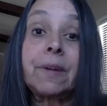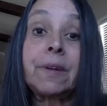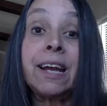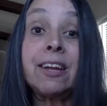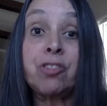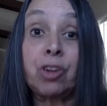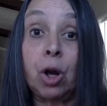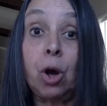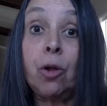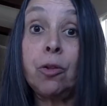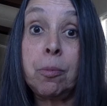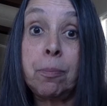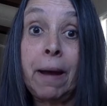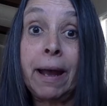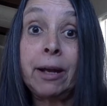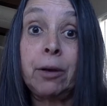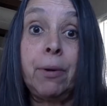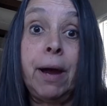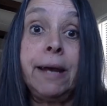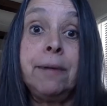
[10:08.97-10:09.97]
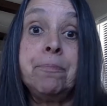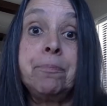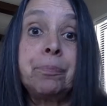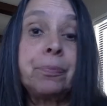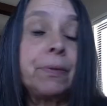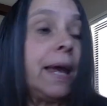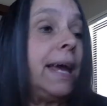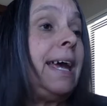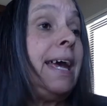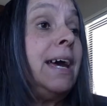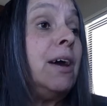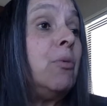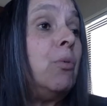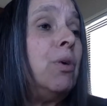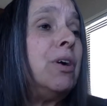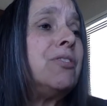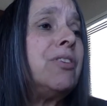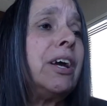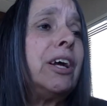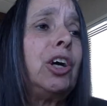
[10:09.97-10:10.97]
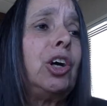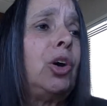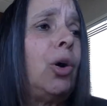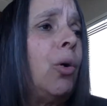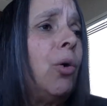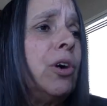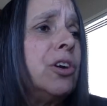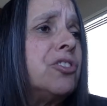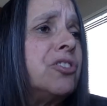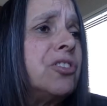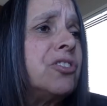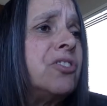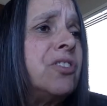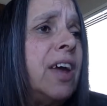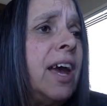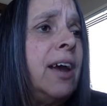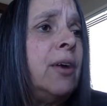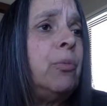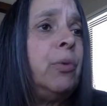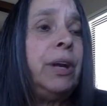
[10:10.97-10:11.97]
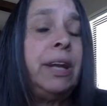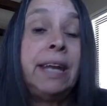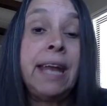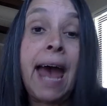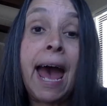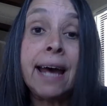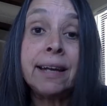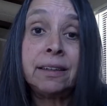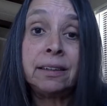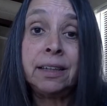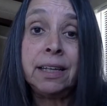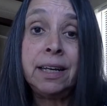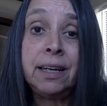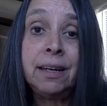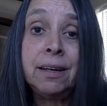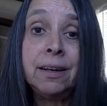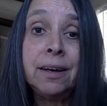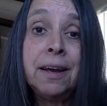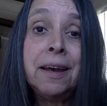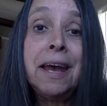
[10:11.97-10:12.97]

It's called The Bike Ride. It was a gorgeous day when Natalie